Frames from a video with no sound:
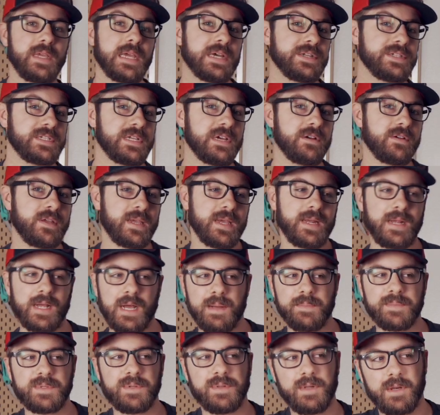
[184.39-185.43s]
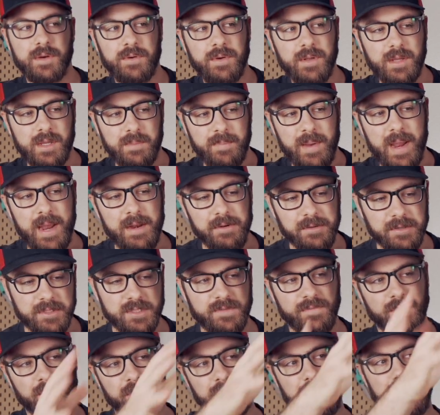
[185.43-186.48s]
The LDO kit comes with acrylic panels
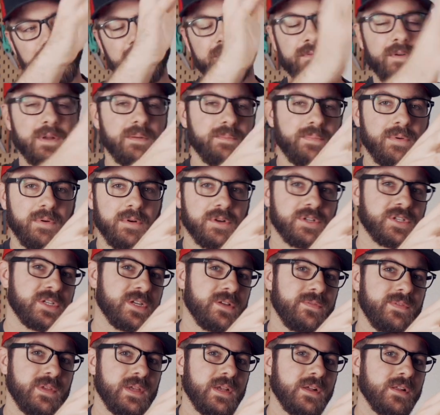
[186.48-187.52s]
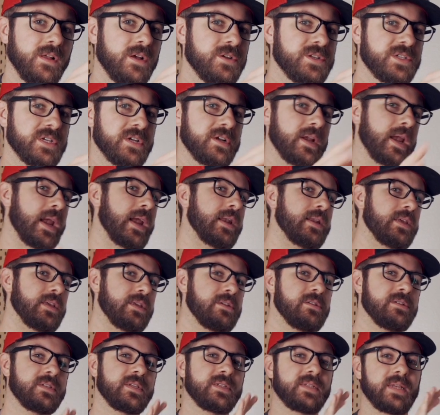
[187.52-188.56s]
for the front portion of the enclosure, and it
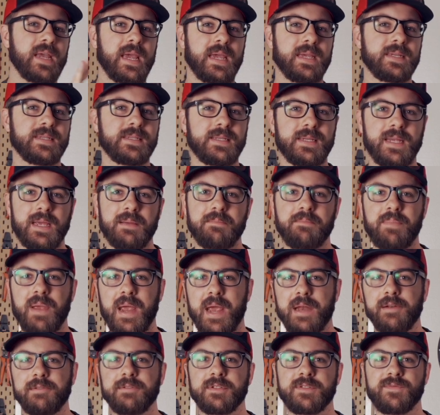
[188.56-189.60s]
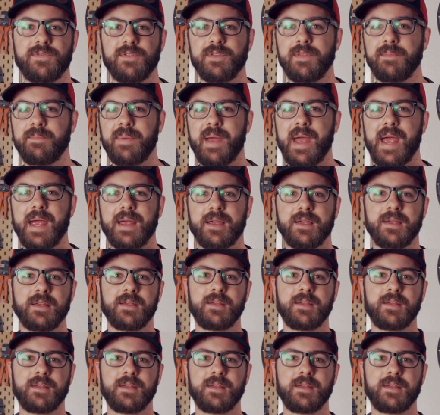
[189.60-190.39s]
uses ACM panels for the back.